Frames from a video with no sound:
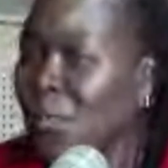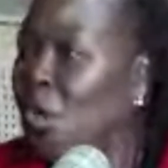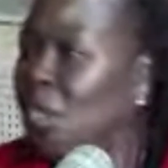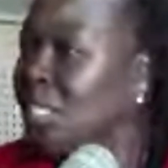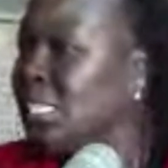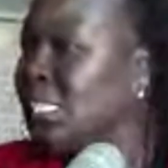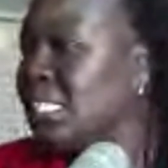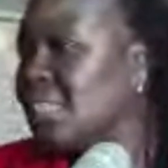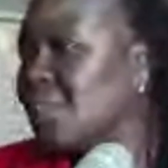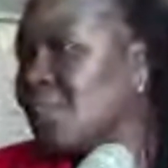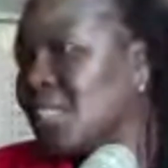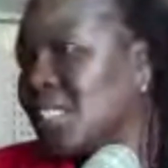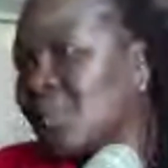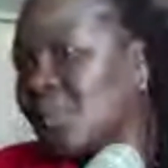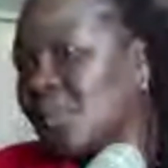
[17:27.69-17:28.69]
all the tism,
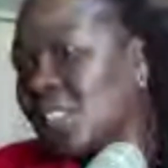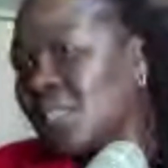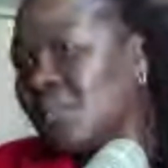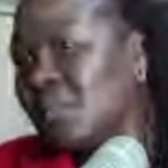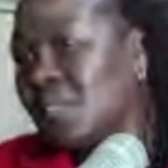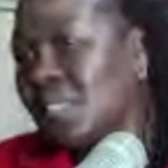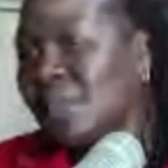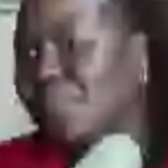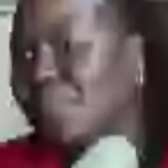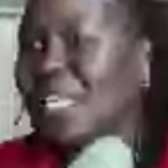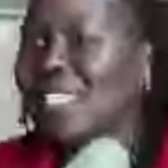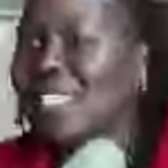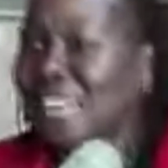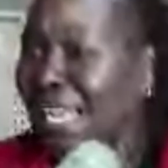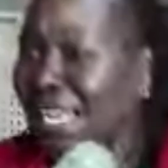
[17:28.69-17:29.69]
tism, tism, tism that is
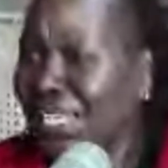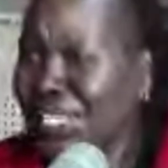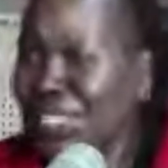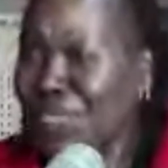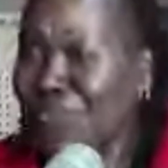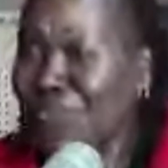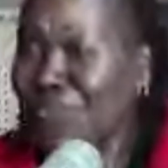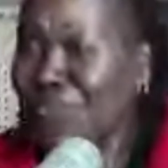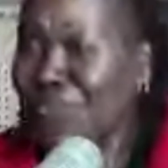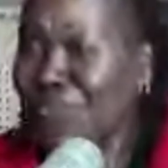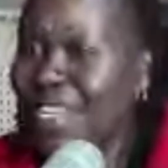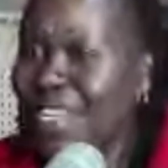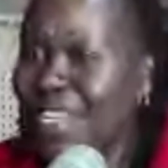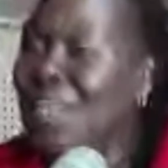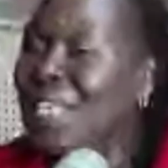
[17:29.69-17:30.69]
yes, negative. Yes.